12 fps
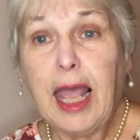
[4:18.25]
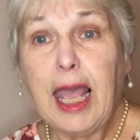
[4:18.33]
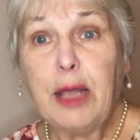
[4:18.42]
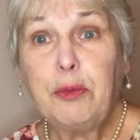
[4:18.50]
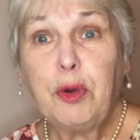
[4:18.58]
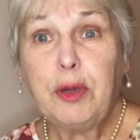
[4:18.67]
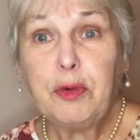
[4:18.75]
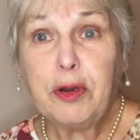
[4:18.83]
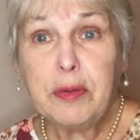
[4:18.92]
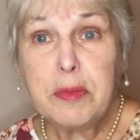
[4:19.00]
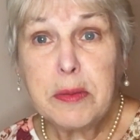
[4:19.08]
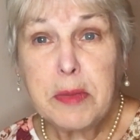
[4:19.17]
And when we
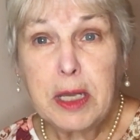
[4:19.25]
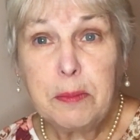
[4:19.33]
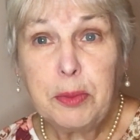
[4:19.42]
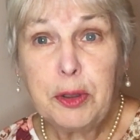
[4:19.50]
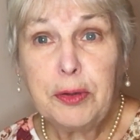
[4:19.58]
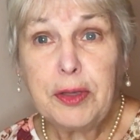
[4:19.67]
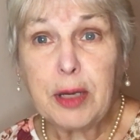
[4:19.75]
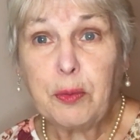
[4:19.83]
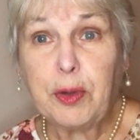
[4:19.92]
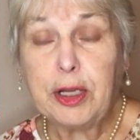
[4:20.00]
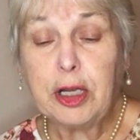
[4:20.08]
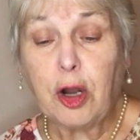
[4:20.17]
remember that
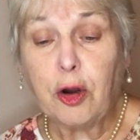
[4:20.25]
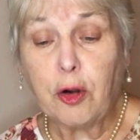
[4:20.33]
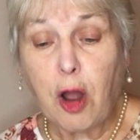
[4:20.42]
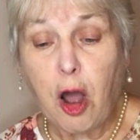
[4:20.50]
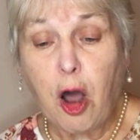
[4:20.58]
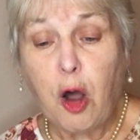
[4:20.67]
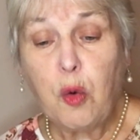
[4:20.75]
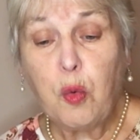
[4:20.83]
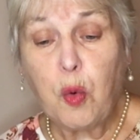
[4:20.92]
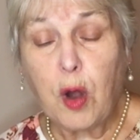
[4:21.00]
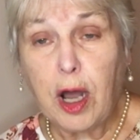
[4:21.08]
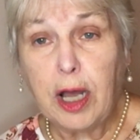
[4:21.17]
we are all
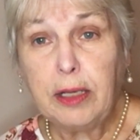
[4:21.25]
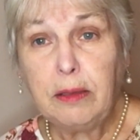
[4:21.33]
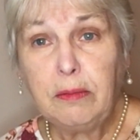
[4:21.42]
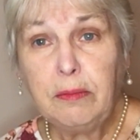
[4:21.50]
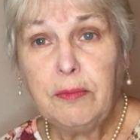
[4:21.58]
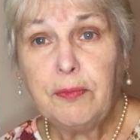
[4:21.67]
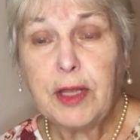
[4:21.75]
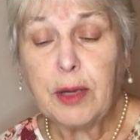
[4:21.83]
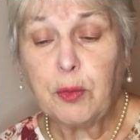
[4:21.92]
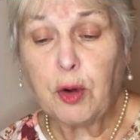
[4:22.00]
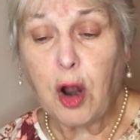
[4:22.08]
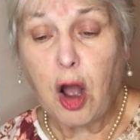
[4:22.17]
one,
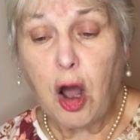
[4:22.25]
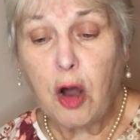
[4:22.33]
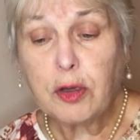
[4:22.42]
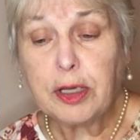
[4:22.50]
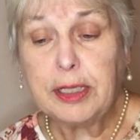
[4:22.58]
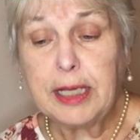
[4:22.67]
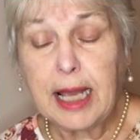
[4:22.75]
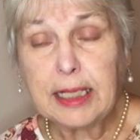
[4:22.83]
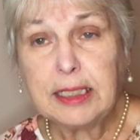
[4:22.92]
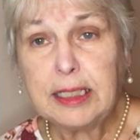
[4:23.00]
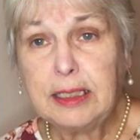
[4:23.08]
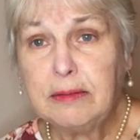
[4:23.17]
that we're all
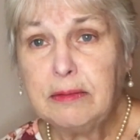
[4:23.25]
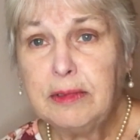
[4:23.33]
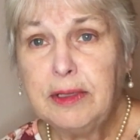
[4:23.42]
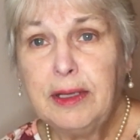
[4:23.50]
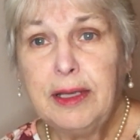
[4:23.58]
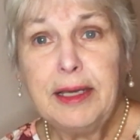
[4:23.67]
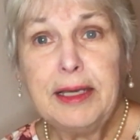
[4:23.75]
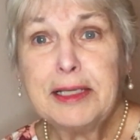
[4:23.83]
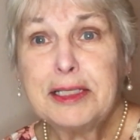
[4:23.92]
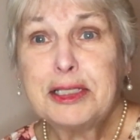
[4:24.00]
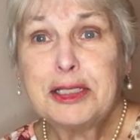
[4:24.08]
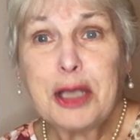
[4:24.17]
connected,
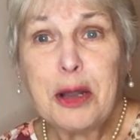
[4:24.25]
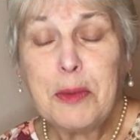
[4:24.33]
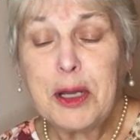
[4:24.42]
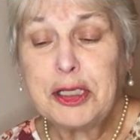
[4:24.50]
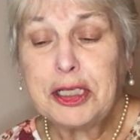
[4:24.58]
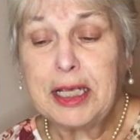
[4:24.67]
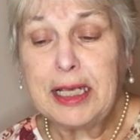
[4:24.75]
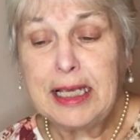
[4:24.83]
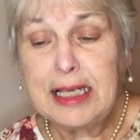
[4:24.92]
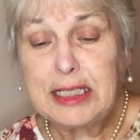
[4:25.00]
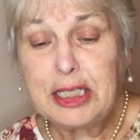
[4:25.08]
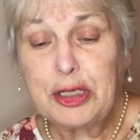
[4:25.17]
it's so much
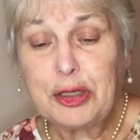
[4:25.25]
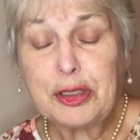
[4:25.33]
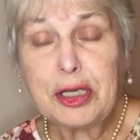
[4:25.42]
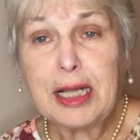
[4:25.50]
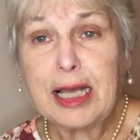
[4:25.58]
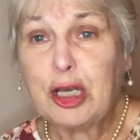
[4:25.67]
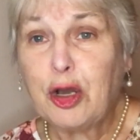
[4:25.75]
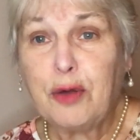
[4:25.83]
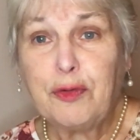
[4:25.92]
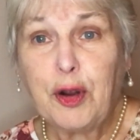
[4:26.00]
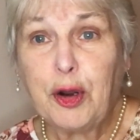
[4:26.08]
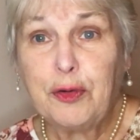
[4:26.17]
easier to let go
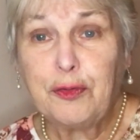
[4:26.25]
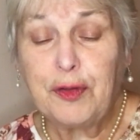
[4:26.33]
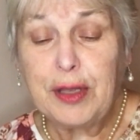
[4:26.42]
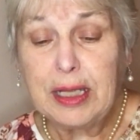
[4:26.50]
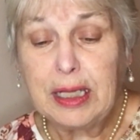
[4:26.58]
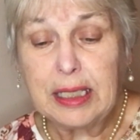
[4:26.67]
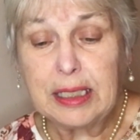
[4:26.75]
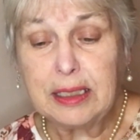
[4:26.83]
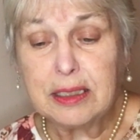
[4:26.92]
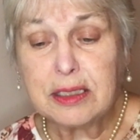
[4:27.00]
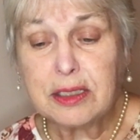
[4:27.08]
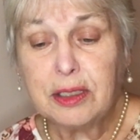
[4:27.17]
of hurt
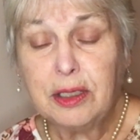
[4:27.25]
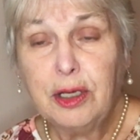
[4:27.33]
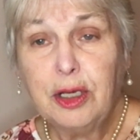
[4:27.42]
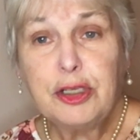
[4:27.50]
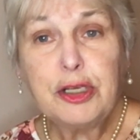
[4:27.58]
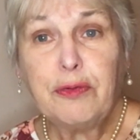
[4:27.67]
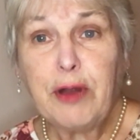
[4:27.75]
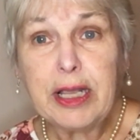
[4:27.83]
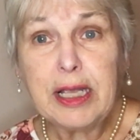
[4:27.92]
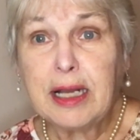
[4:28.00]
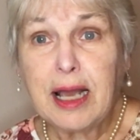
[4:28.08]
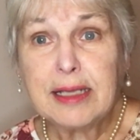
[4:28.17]
feelings, to
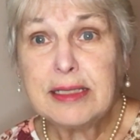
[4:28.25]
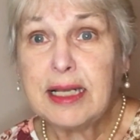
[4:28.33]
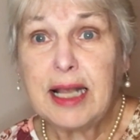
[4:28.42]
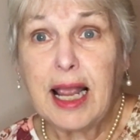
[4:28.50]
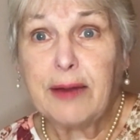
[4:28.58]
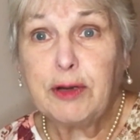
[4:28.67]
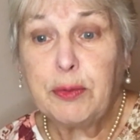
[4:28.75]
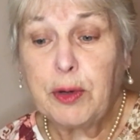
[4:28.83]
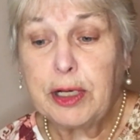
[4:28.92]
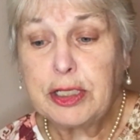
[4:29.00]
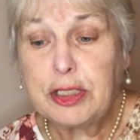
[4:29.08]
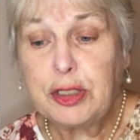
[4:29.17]
recognize that
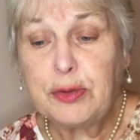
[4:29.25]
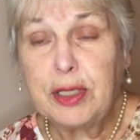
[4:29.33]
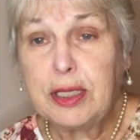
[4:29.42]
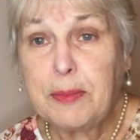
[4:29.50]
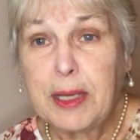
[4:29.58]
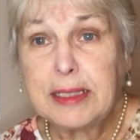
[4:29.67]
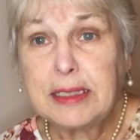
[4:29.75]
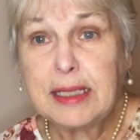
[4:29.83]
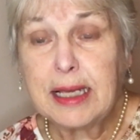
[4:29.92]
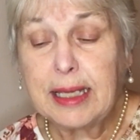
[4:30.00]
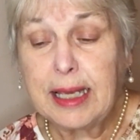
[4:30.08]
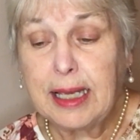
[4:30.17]
everyone is doing the best
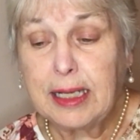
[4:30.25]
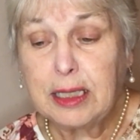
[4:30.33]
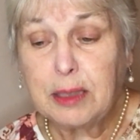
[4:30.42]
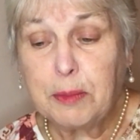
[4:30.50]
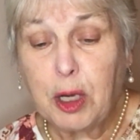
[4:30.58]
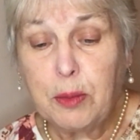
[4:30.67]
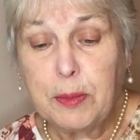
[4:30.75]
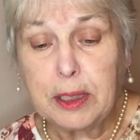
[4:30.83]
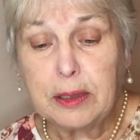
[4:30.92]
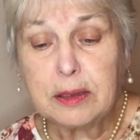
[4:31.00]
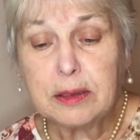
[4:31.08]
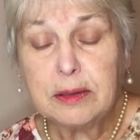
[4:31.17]
they can at the
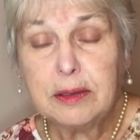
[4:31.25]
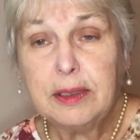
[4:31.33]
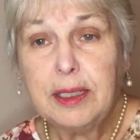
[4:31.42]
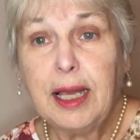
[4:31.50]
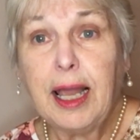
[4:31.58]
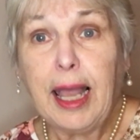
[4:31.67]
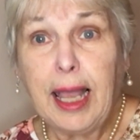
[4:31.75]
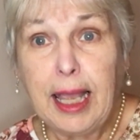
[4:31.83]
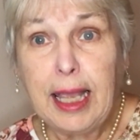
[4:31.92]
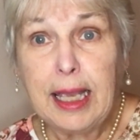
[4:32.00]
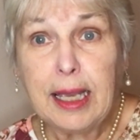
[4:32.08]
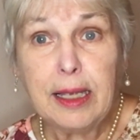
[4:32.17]
moment,
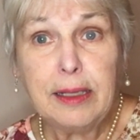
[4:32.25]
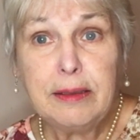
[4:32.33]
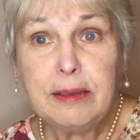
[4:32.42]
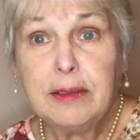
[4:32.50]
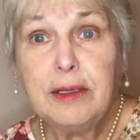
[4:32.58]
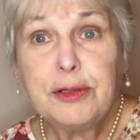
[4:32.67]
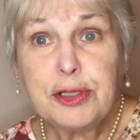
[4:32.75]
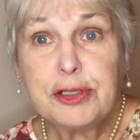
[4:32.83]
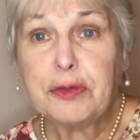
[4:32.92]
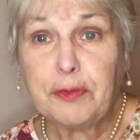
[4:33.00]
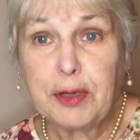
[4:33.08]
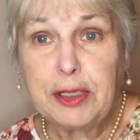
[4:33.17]
and to
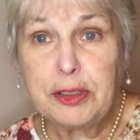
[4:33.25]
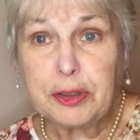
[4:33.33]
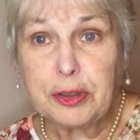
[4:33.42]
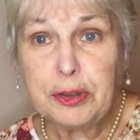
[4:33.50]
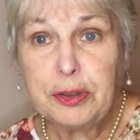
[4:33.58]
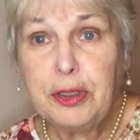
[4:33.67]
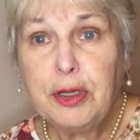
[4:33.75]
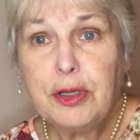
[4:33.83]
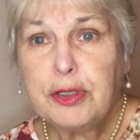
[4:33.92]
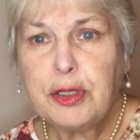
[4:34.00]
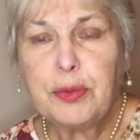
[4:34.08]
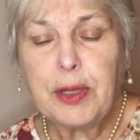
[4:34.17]
surrender
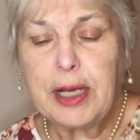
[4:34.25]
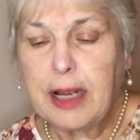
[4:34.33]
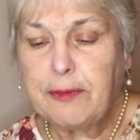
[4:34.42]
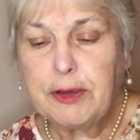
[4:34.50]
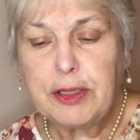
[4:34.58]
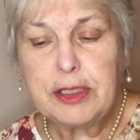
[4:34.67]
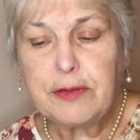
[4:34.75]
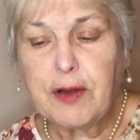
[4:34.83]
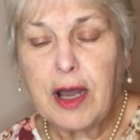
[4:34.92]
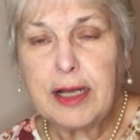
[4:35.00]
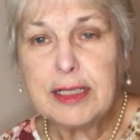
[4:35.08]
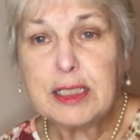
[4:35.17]
to whatever the
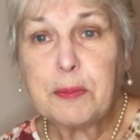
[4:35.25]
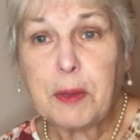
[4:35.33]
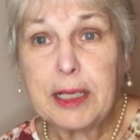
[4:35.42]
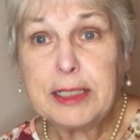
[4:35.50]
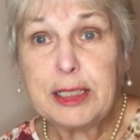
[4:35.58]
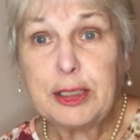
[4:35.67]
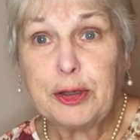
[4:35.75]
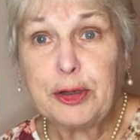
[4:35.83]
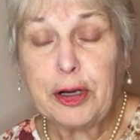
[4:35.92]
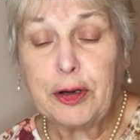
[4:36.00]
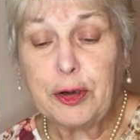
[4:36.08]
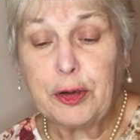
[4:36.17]
divine is placing on
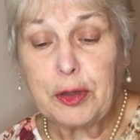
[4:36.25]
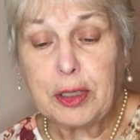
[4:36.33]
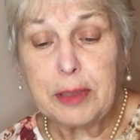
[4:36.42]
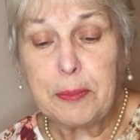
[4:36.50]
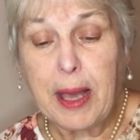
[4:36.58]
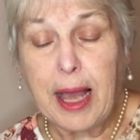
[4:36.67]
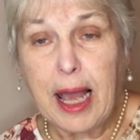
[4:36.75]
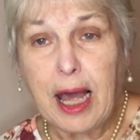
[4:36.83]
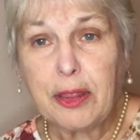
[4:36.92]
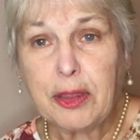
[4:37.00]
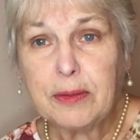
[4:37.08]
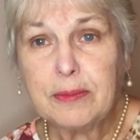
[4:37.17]
our earthly
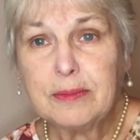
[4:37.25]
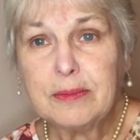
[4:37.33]
path.